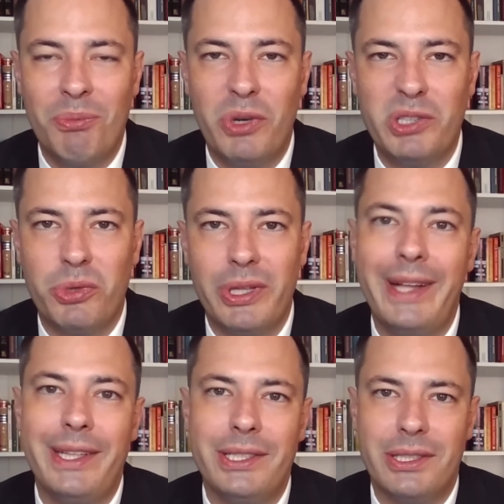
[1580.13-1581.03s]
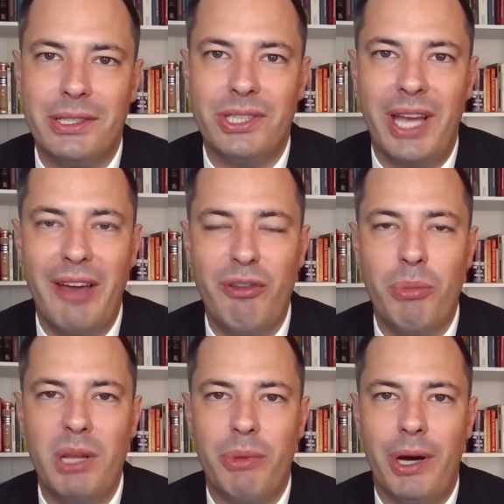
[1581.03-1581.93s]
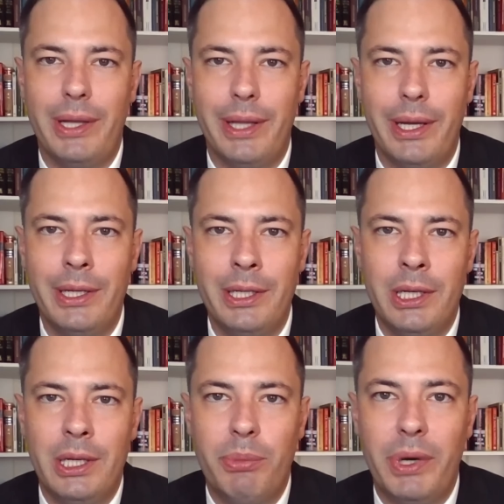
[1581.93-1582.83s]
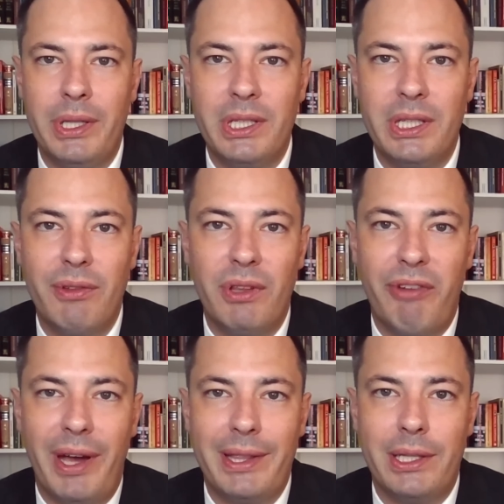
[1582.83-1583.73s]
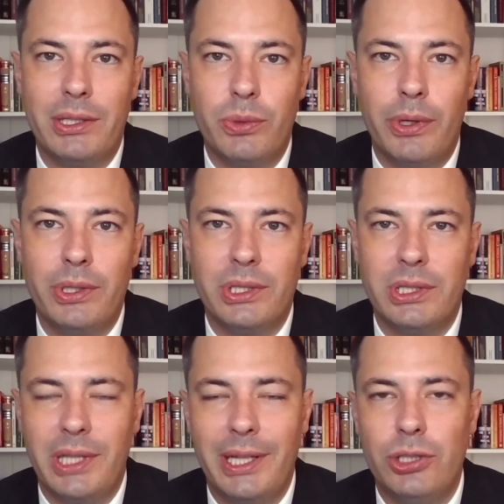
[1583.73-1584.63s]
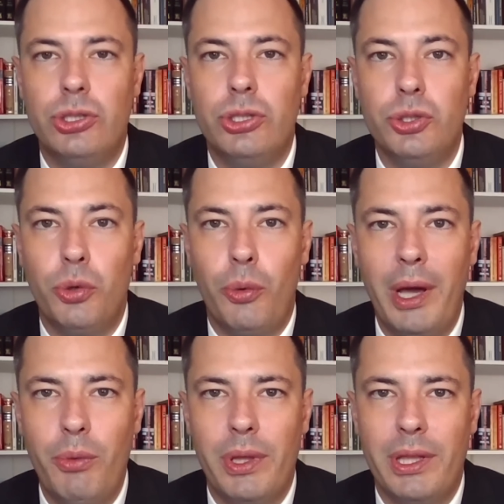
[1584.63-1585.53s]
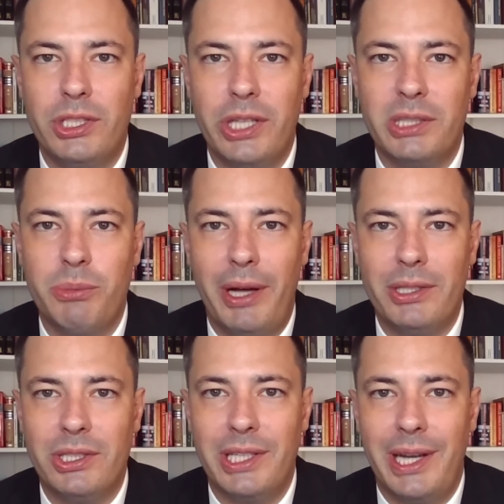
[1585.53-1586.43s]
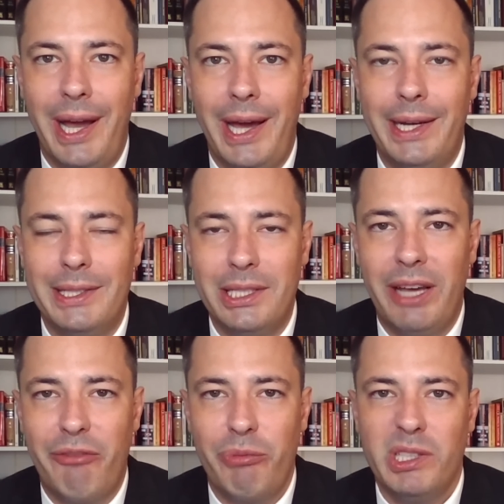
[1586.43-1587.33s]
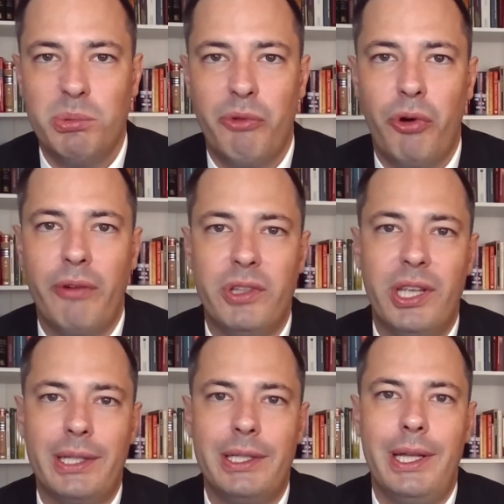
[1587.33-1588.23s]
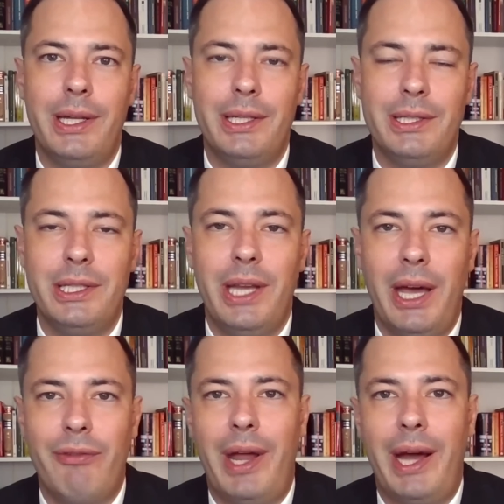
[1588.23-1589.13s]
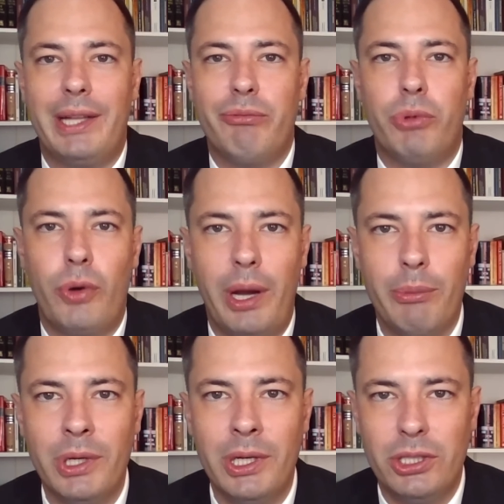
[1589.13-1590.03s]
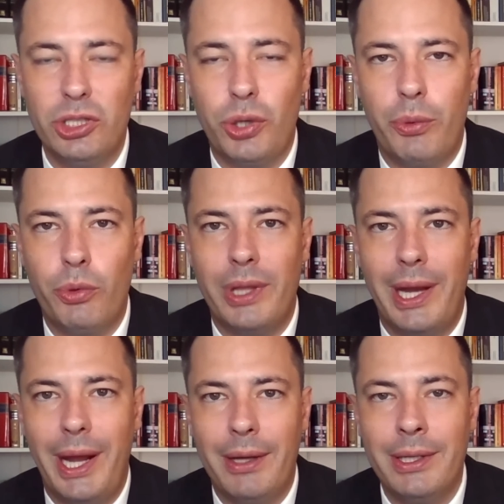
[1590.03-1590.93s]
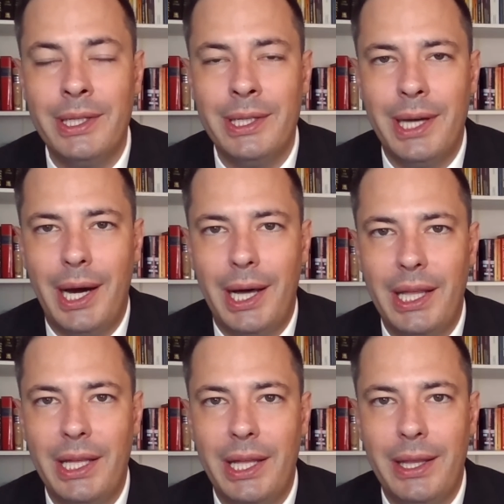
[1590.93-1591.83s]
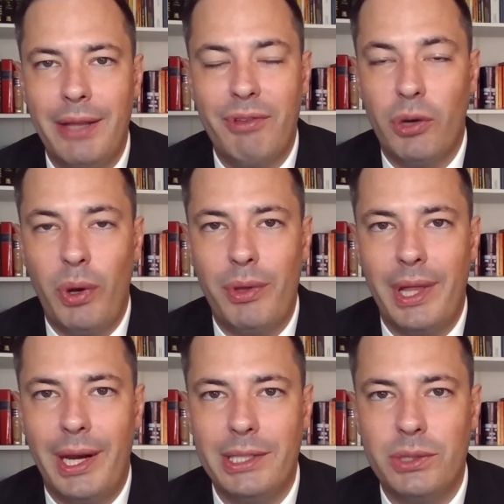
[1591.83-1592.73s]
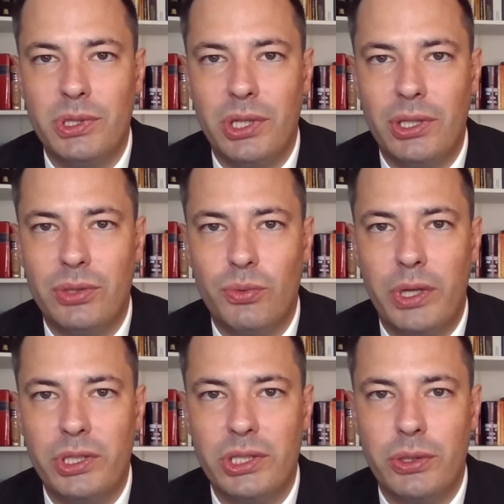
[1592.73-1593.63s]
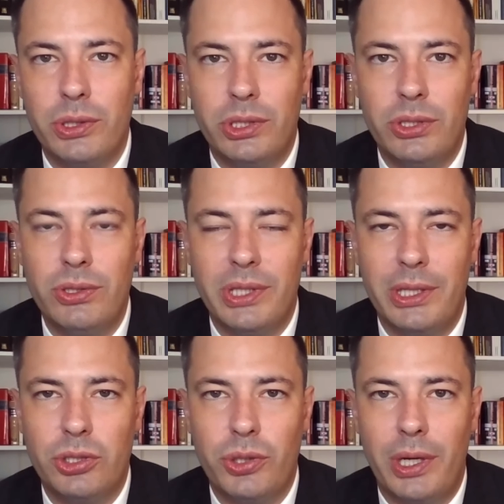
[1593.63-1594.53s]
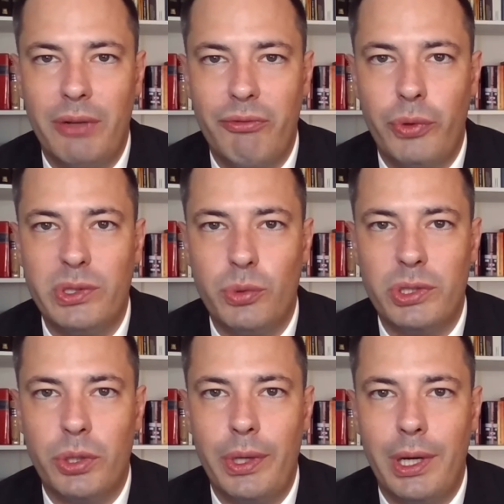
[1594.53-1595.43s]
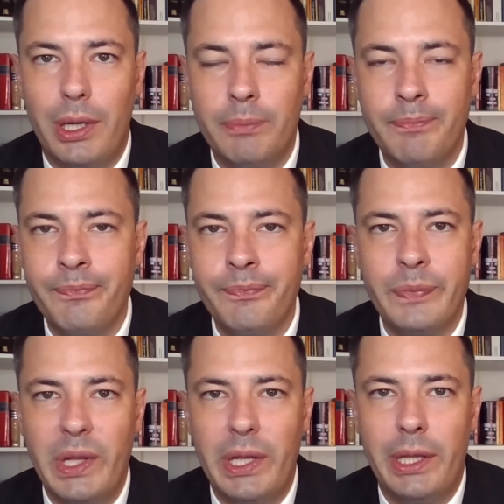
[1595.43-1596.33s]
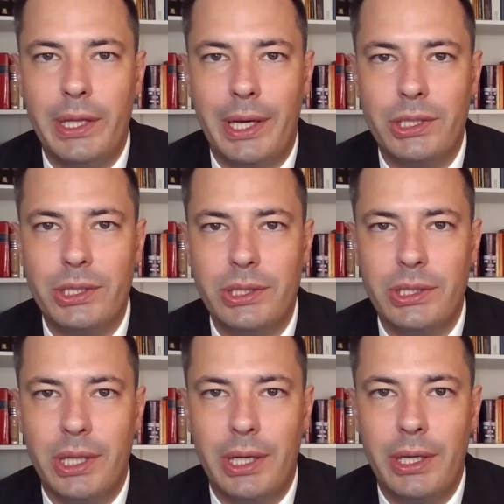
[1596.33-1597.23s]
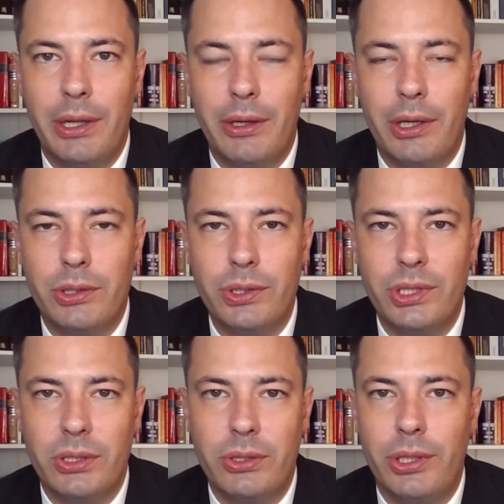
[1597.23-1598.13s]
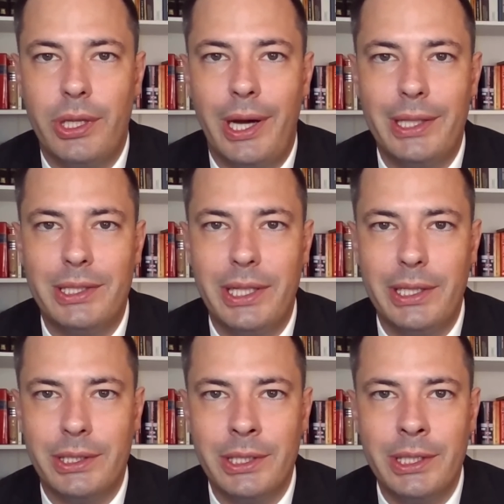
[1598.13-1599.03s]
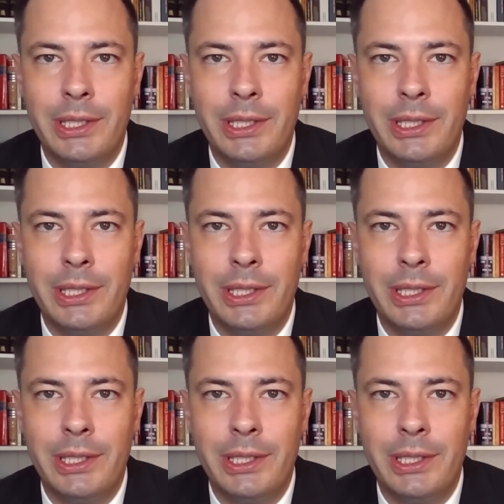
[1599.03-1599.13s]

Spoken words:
Much more likely is that there's heavy money behind that. But given the fact that Twitter has decided to do away with the checks and balances that it had, it did have means before of detecting that. It did have an active program to try to root that out. And they've done away with that. As a result, Russia is going to use that to try to influence what's going on in the elections in other countries, including the United States.